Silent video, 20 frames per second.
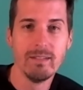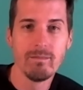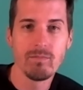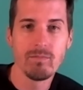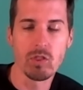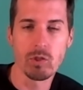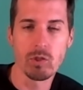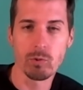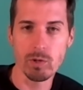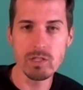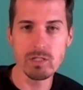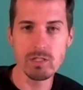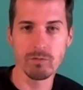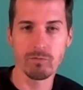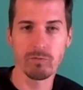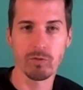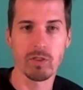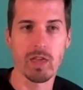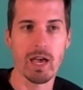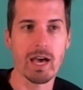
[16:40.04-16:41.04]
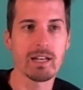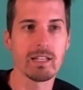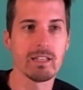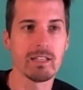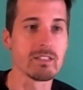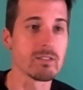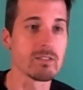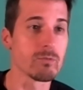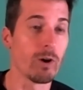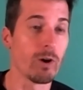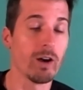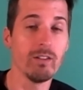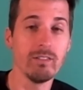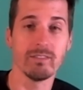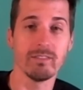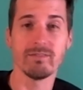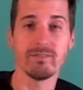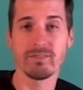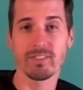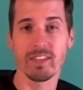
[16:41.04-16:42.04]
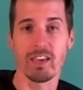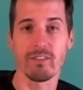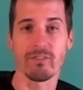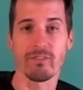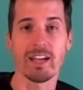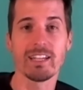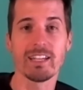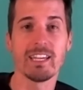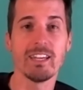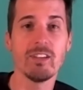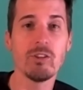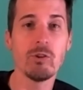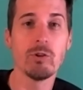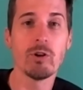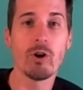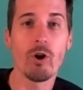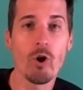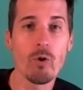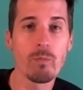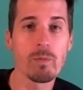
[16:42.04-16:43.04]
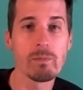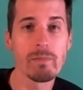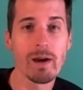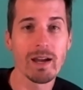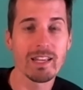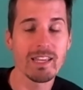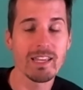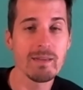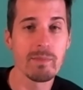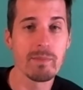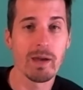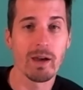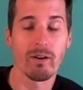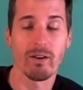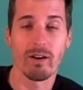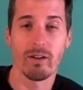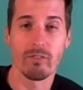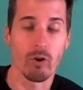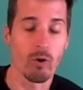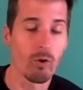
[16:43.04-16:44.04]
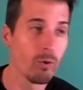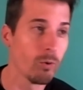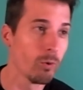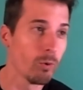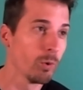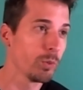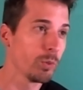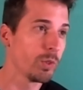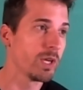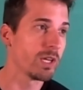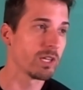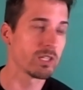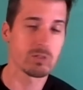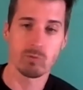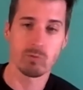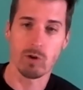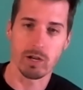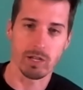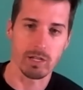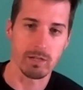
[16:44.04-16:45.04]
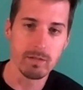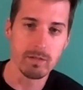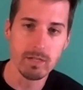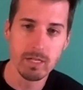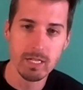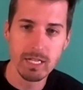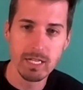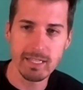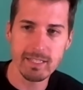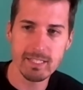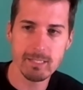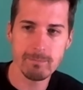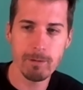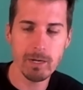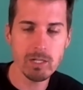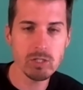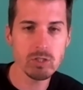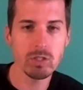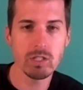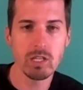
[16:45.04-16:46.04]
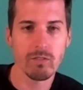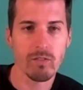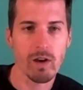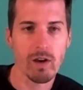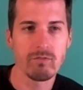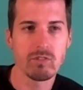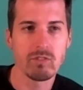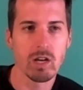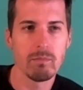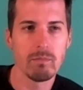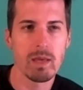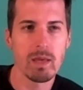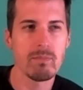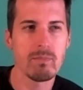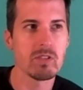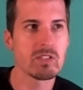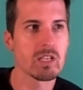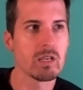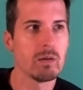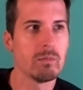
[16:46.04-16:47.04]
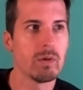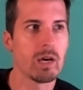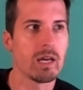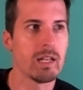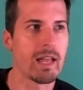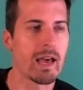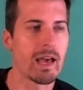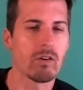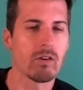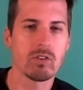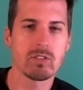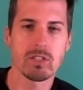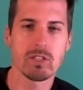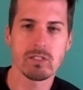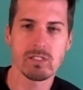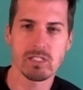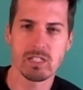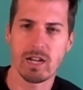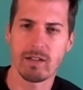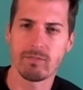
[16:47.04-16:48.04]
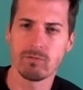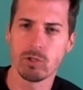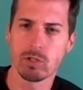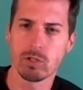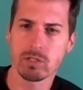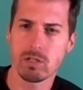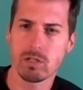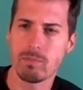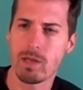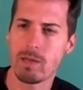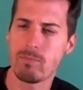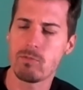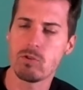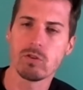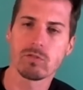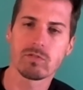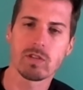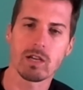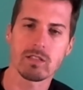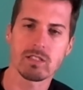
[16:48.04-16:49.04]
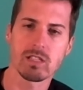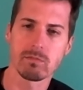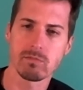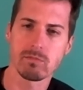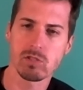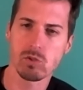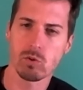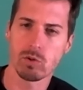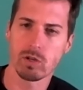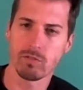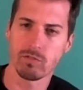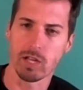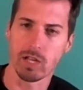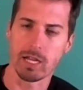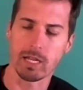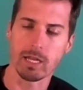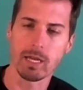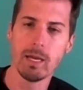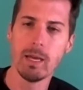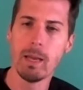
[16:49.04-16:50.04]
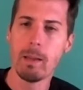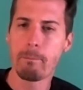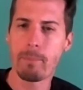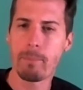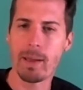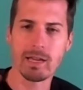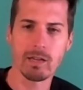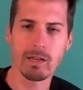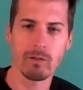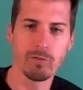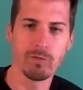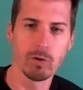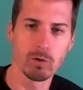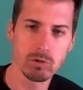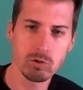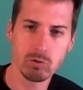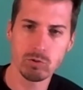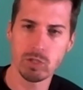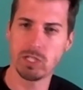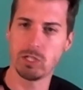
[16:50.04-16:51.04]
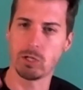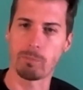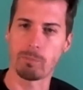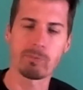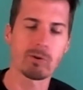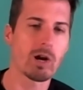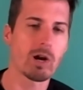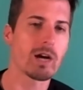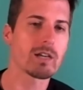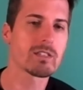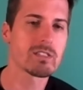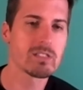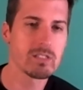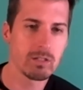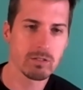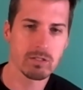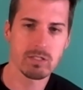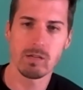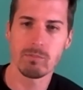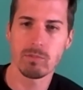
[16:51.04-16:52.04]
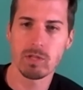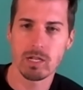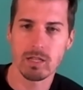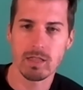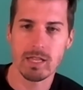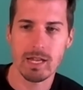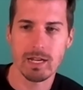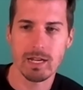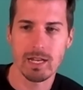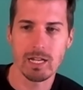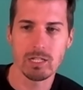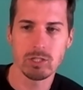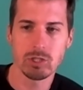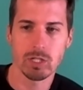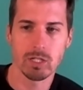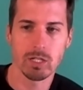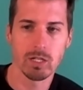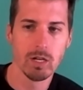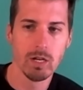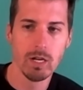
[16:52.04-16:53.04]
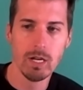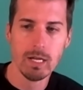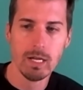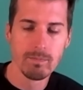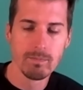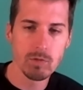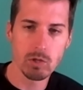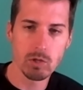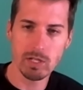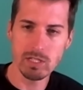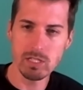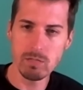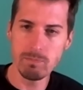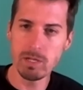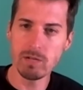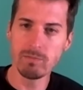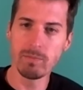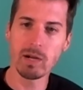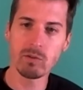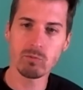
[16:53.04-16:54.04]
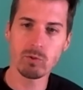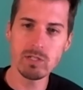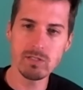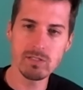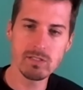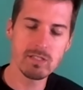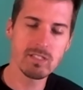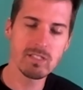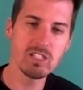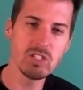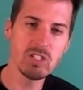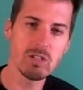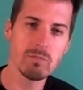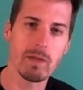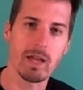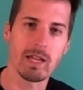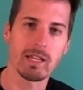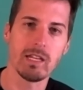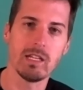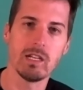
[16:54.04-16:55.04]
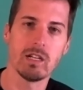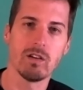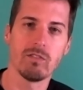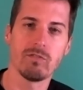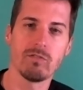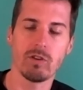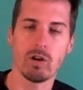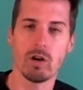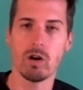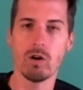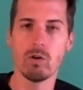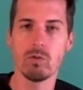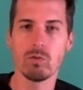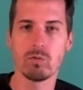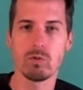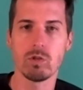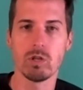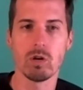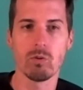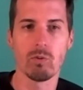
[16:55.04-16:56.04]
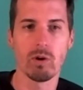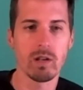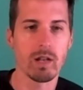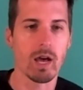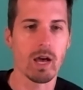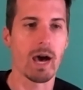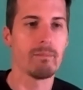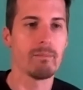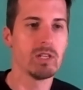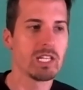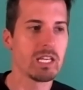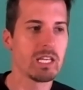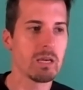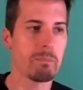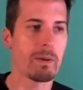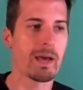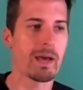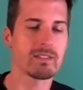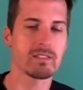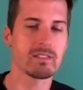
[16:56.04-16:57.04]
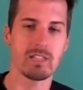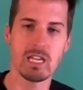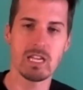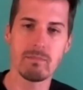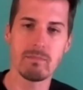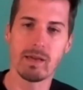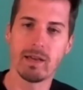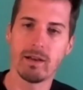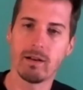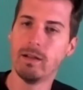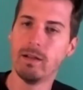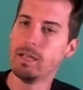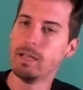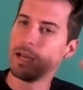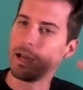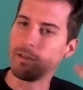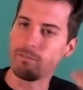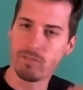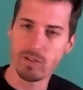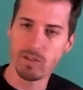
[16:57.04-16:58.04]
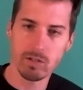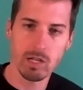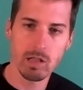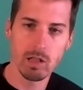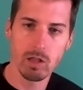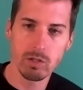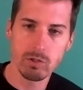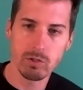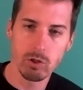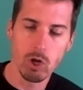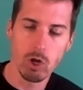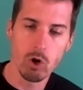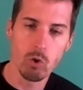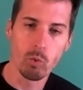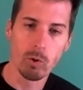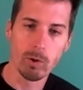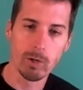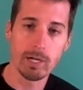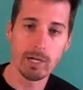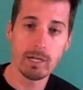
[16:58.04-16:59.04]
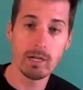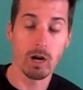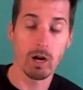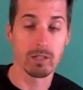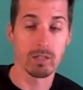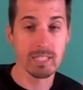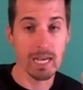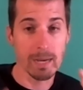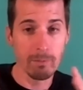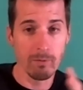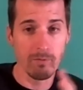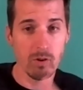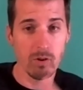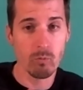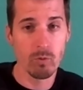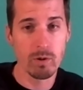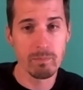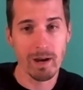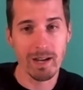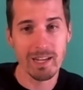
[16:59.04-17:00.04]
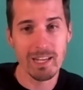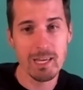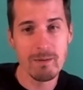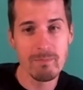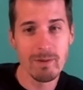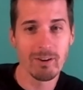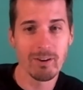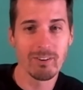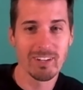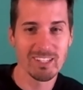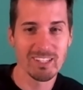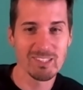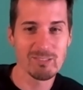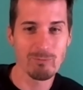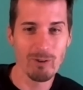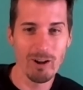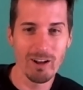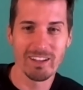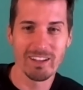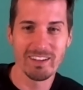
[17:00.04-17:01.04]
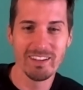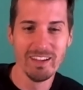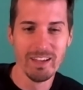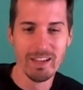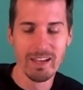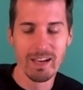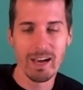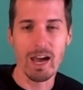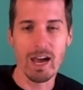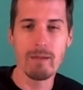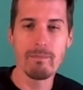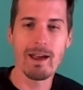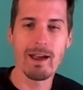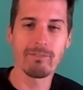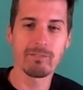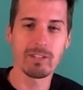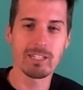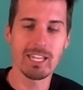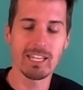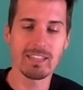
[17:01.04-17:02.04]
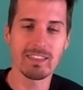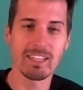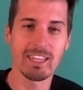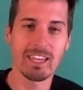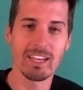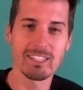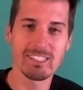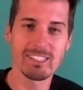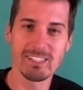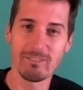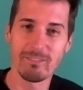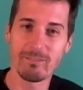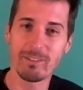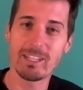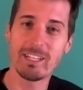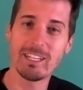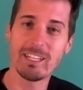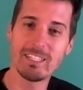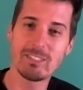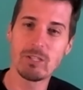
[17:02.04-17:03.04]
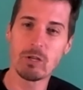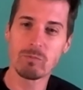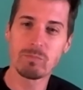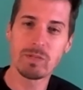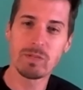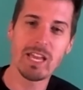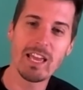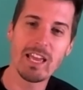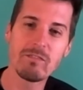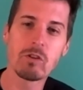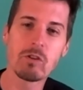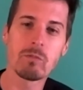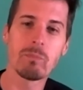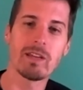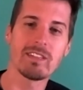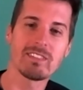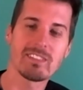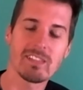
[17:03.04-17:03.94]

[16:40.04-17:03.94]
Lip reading: And the reason for that is, well, if I get you to open my email, the whole thing is running, especially if I've done maybe some analysis and I've looked and maybe you've got some sort of like packet filtering or proxy or something of that nature. That's a bit of my risk decision making of, oh, you know what? I'm going to get past email, very low worry. On top of it, when my email gets run, I'm going to have to take the guess of, is your behavior-based